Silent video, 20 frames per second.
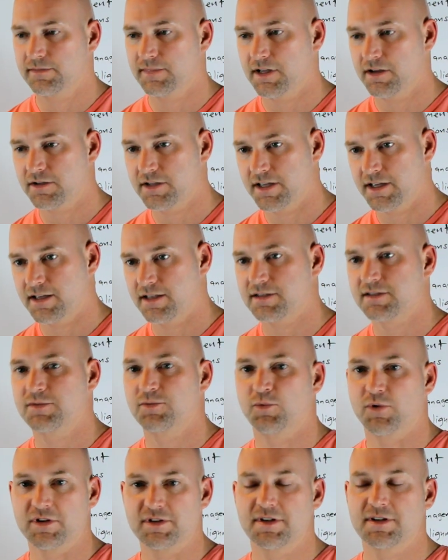Now
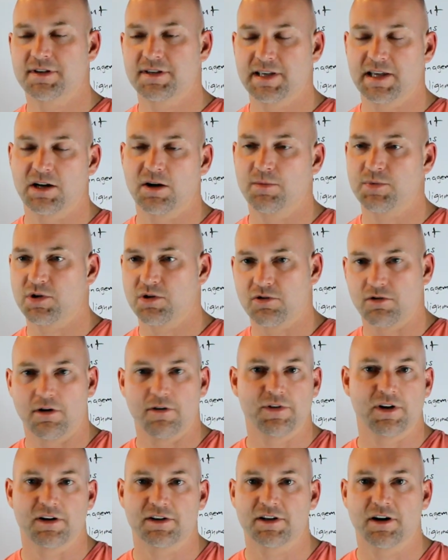yes, once it's set up you can go
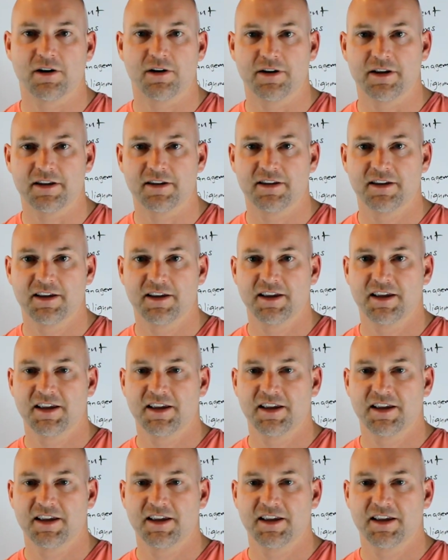over there and turn it